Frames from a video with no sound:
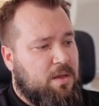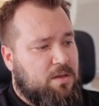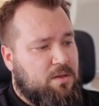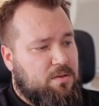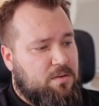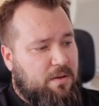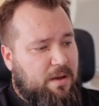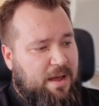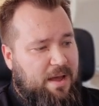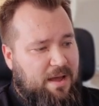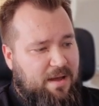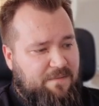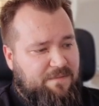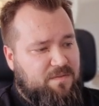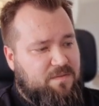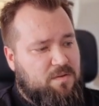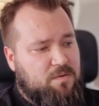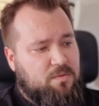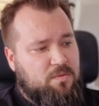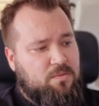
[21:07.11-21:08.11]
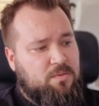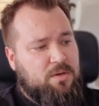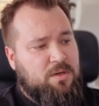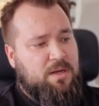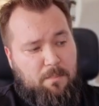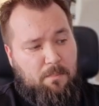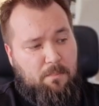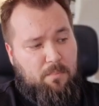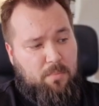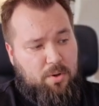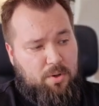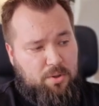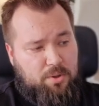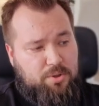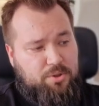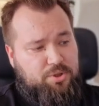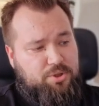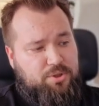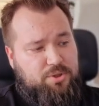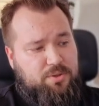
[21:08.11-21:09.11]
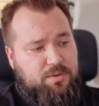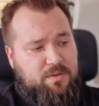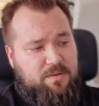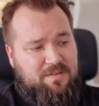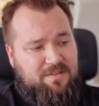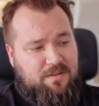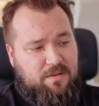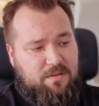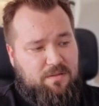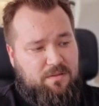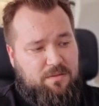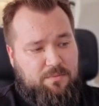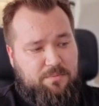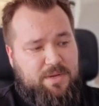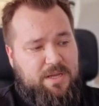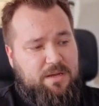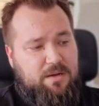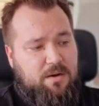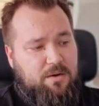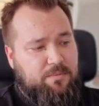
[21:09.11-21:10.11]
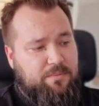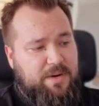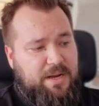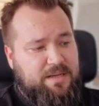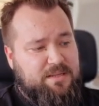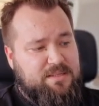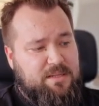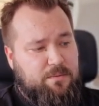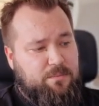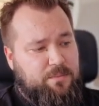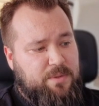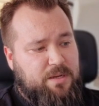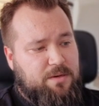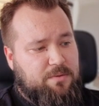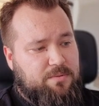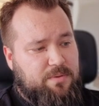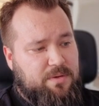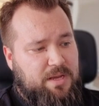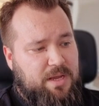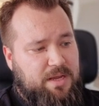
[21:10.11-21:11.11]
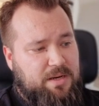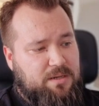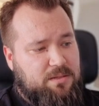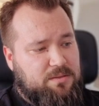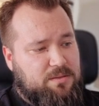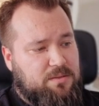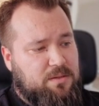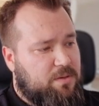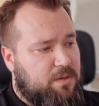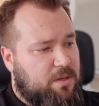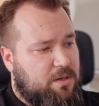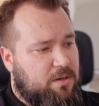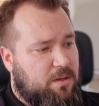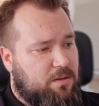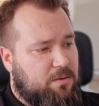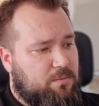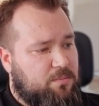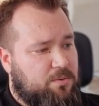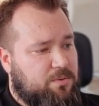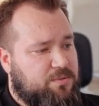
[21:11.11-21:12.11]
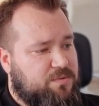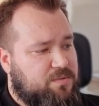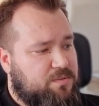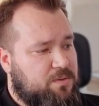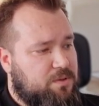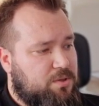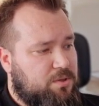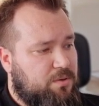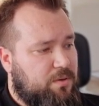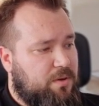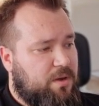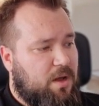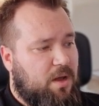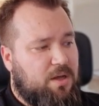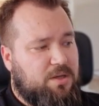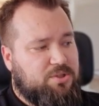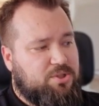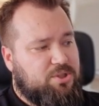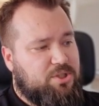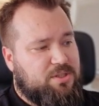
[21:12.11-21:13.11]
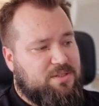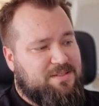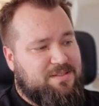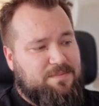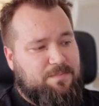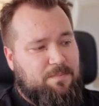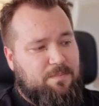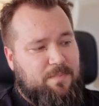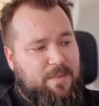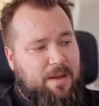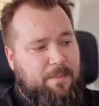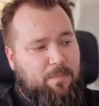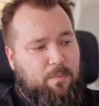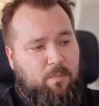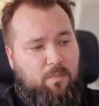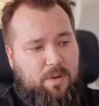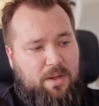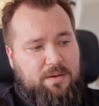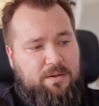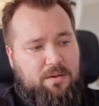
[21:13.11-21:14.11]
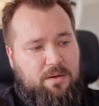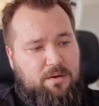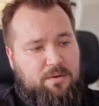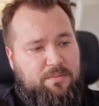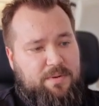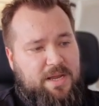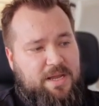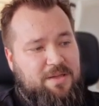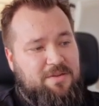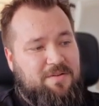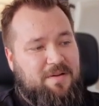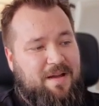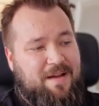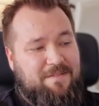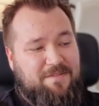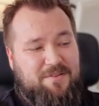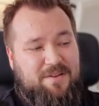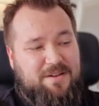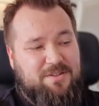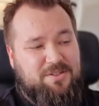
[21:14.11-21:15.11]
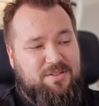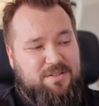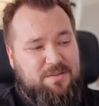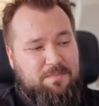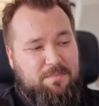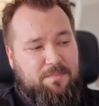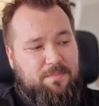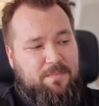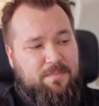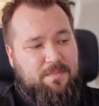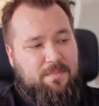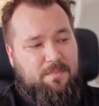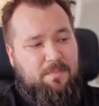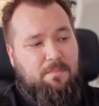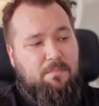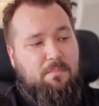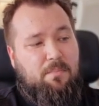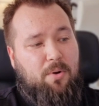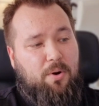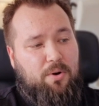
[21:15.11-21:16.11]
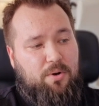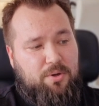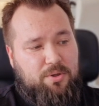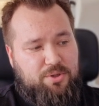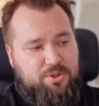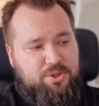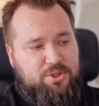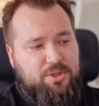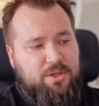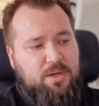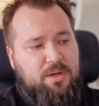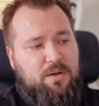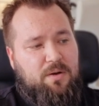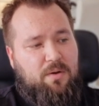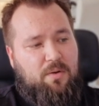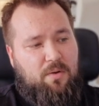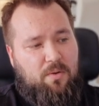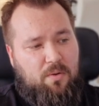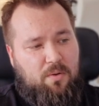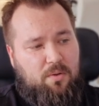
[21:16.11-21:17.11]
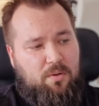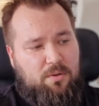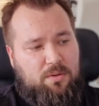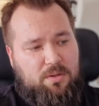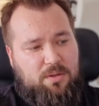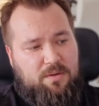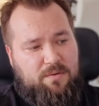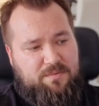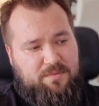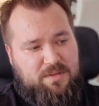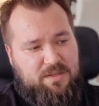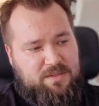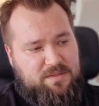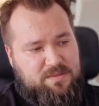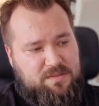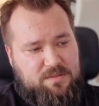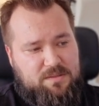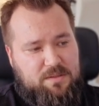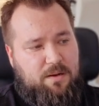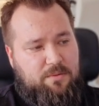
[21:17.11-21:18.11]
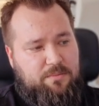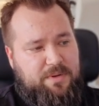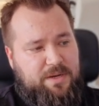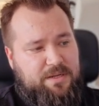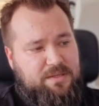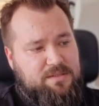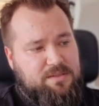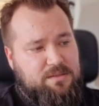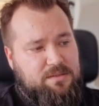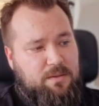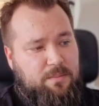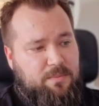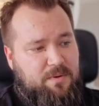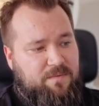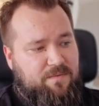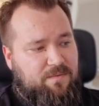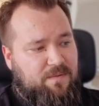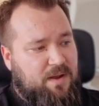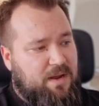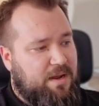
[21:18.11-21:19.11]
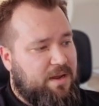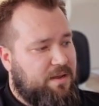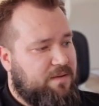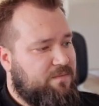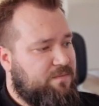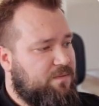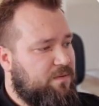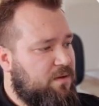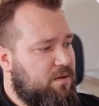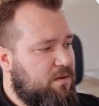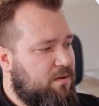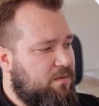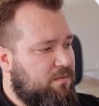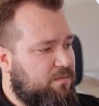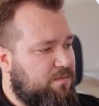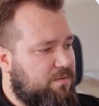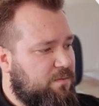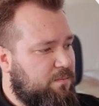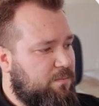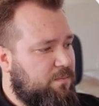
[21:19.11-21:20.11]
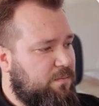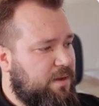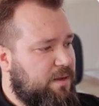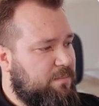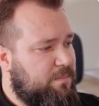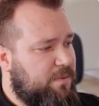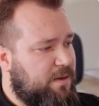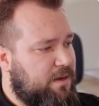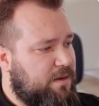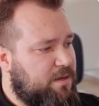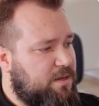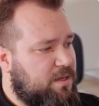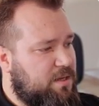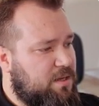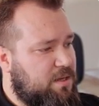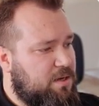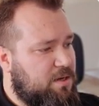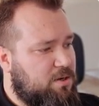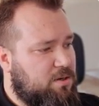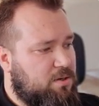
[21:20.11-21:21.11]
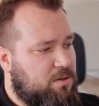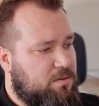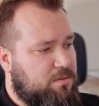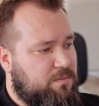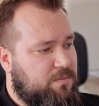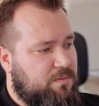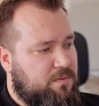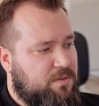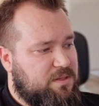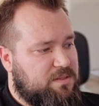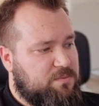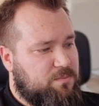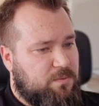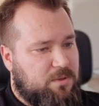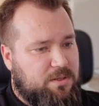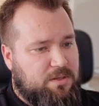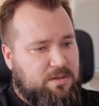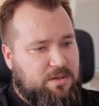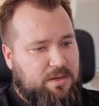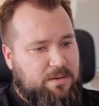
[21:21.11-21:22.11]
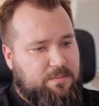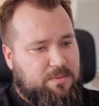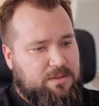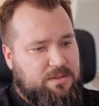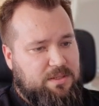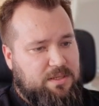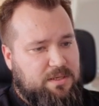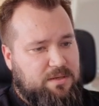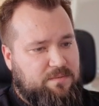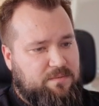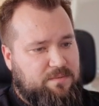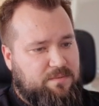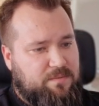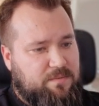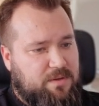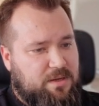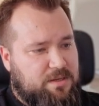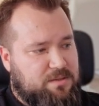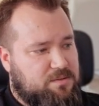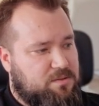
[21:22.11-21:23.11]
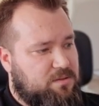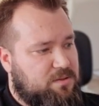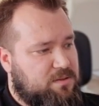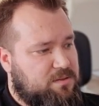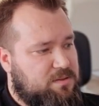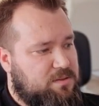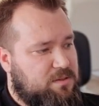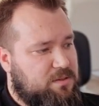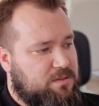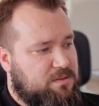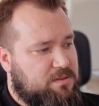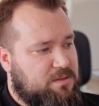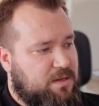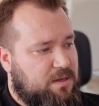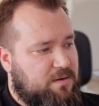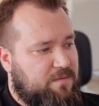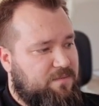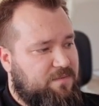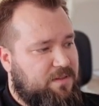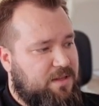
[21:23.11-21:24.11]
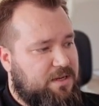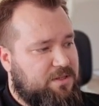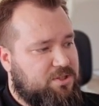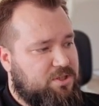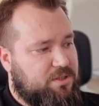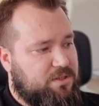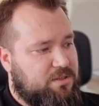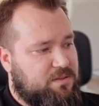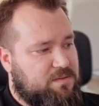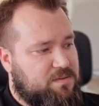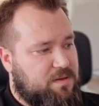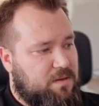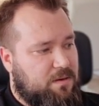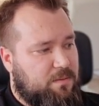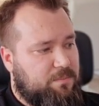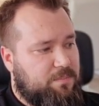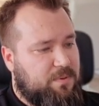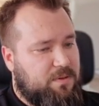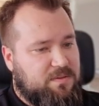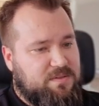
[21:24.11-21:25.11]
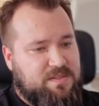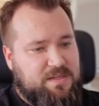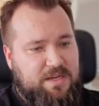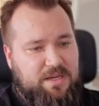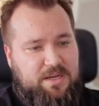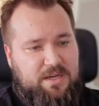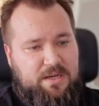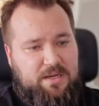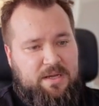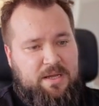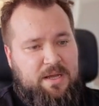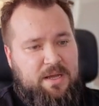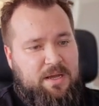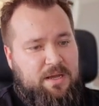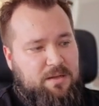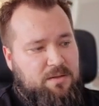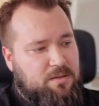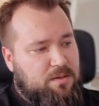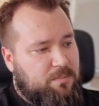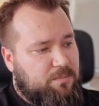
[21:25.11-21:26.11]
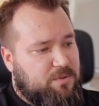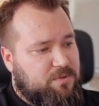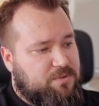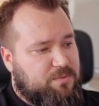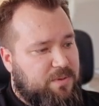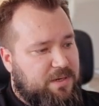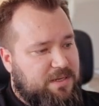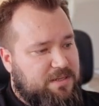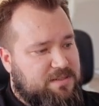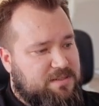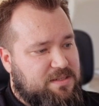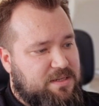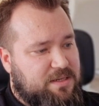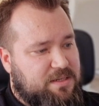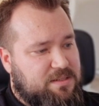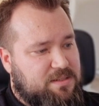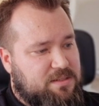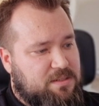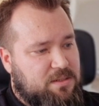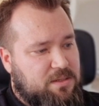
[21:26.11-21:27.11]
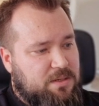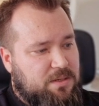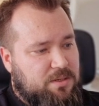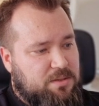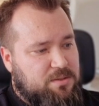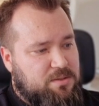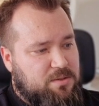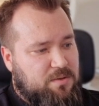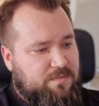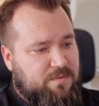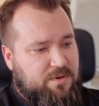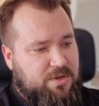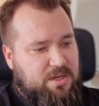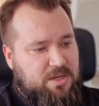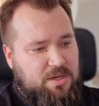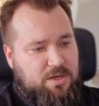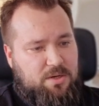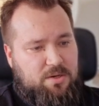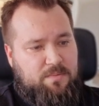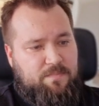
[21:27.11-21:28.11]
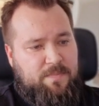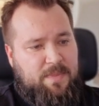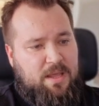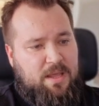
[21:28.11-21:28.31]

You have to merge the three arrays that we created. In other words, you can't just map one array. You have to actually merge all of these arrays. Number five from way back here. This one, I believe, as you can see, it's kind of flashing. It's kind of pulsating. Number twenty-six. It's over here.